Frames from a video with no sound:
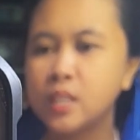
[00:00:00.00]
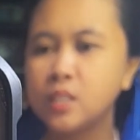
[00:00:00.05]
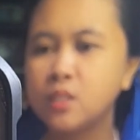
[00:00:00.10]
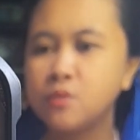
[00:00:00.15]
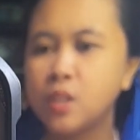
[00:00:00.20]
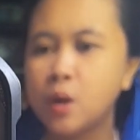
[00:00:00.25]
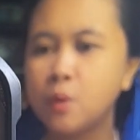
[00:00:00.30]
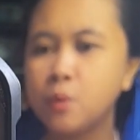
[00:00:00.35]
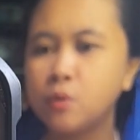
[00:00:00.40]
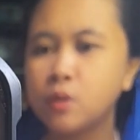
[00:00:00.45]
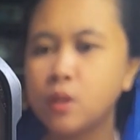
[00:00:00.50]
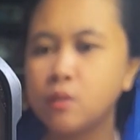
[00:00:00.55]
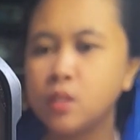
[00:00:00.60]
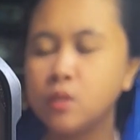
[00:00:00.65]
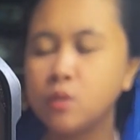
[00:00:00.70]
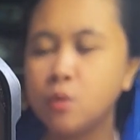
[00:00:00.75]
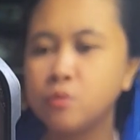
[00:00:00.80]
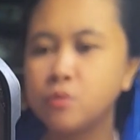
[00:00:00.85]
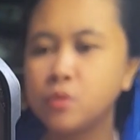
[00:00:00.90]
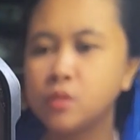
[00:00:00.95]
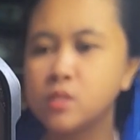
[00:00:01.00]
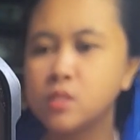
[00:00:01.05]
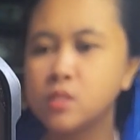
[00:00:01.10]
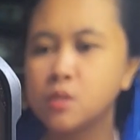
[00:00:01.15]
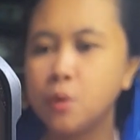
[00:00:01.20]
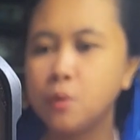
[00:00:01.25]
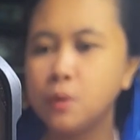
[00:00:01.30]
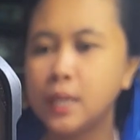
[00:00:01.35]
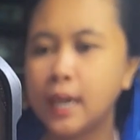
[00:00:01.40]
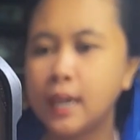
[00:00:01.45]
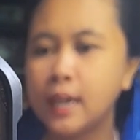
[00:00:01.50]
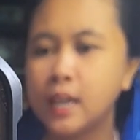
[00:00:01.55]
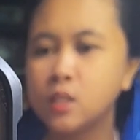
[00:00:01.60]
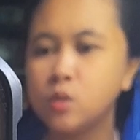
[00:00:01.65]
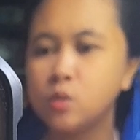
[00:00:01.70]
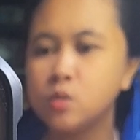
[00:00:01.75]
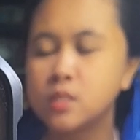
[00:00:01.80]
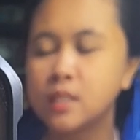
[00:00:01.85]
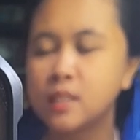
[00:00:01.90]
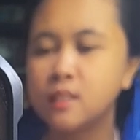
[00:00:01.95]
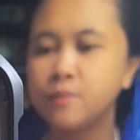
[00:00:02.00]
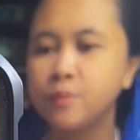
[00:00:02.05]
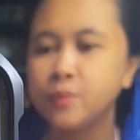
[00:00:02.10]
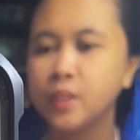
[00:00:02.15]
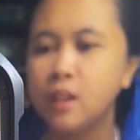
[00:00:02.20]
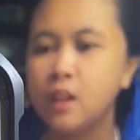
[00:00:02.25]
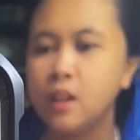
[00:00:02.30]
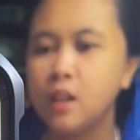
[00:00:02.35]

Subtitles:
Take the flower crown and go first. Okay, I understand.